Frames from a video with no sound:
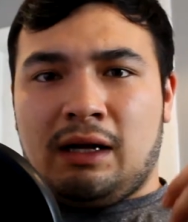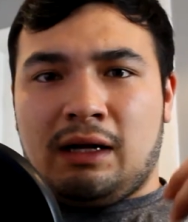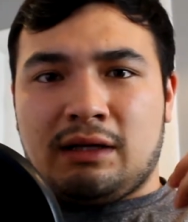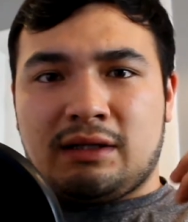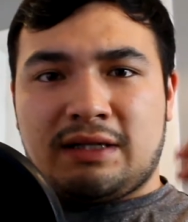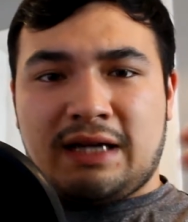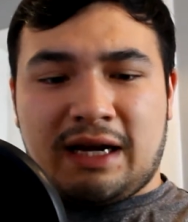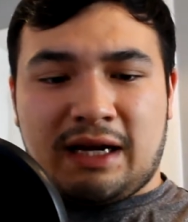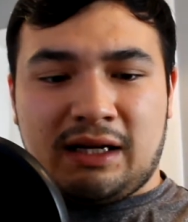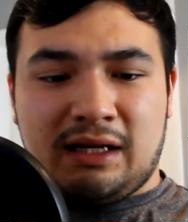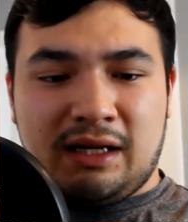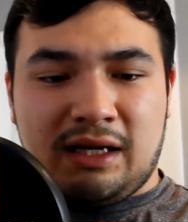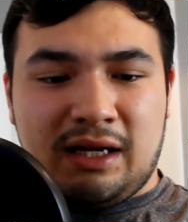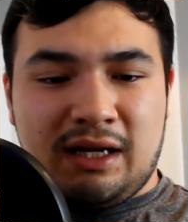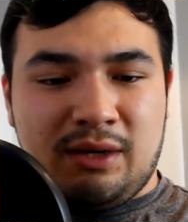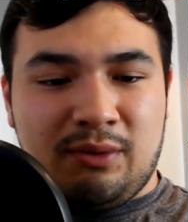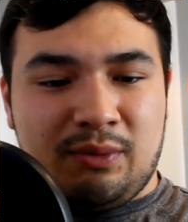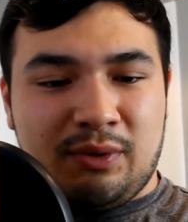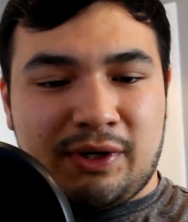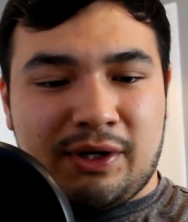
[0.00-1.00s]

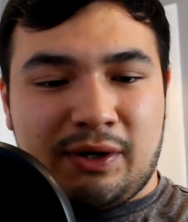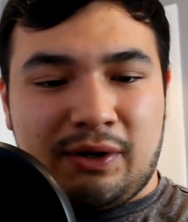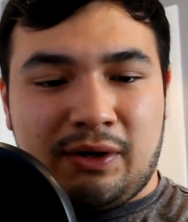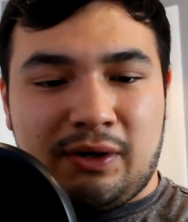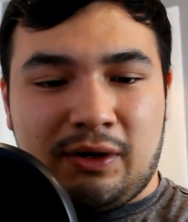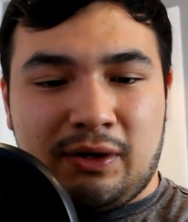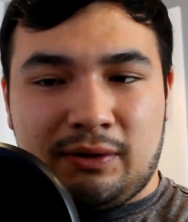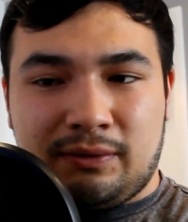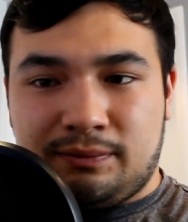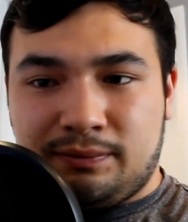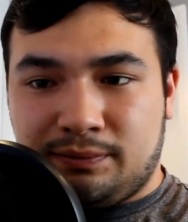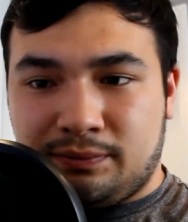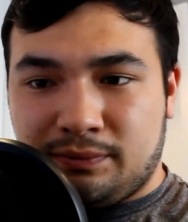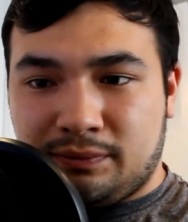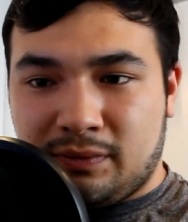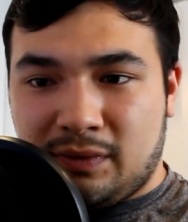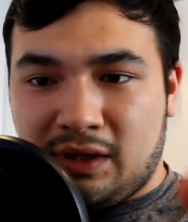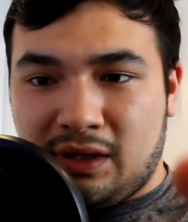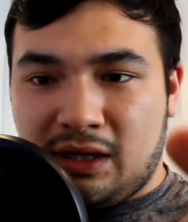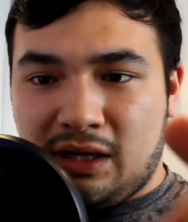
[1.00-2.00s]
Secondly, we got
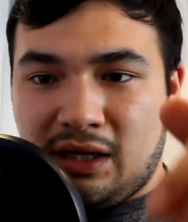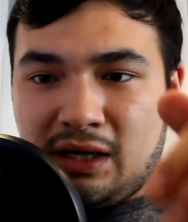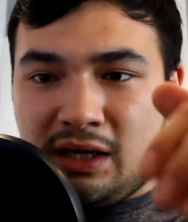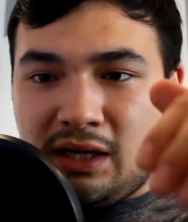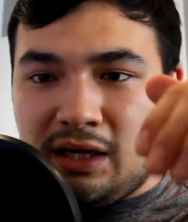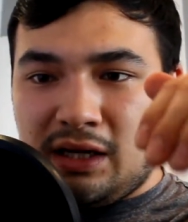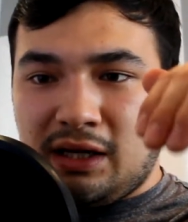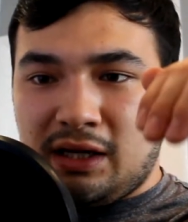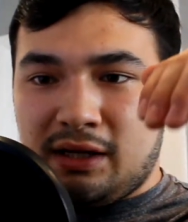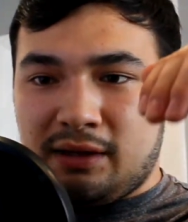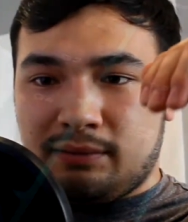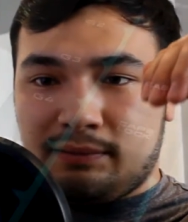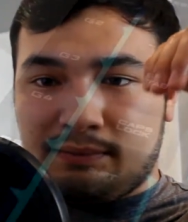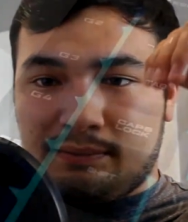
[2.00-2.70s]
the